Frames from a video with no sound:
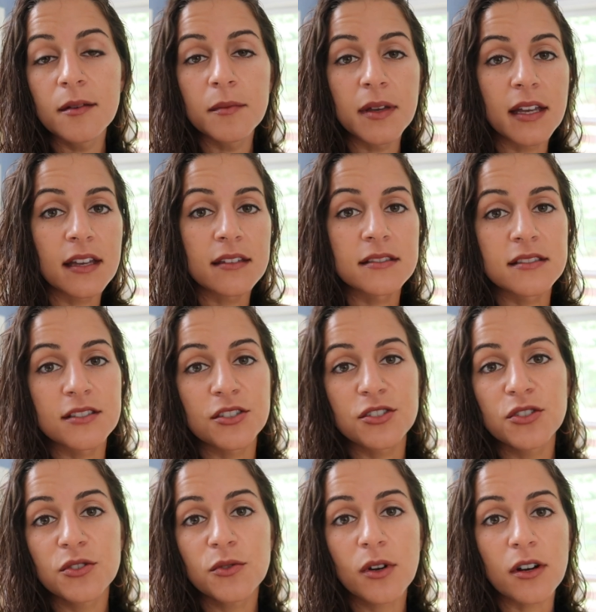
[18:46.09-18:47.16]
because the
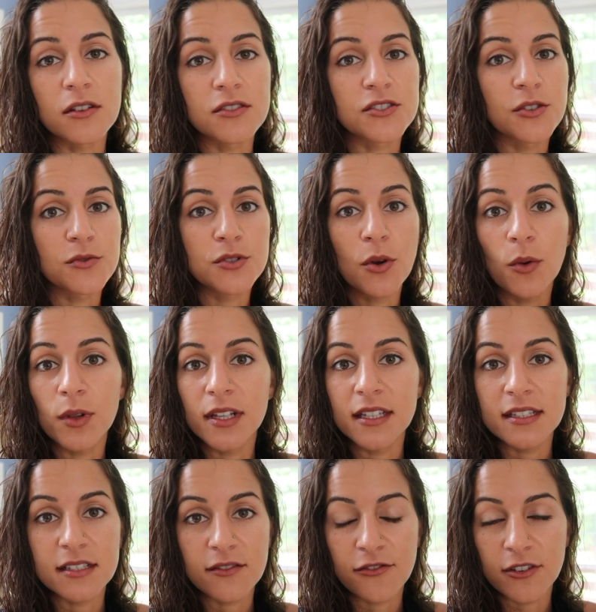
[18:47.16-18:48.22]
two are so
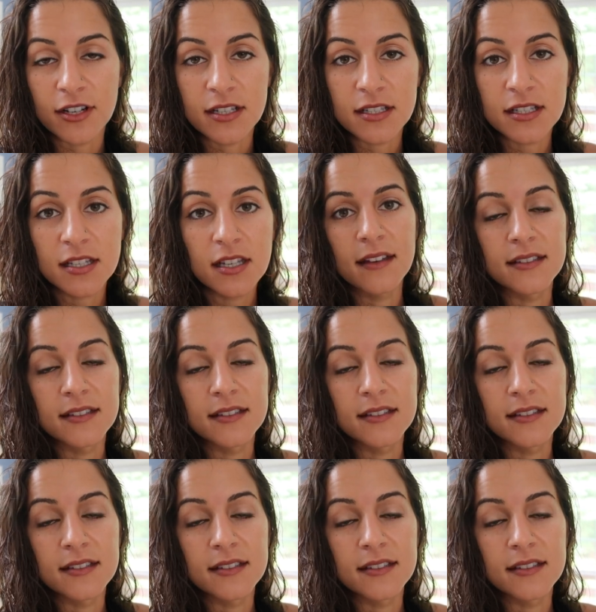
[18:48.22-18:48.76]
totally different.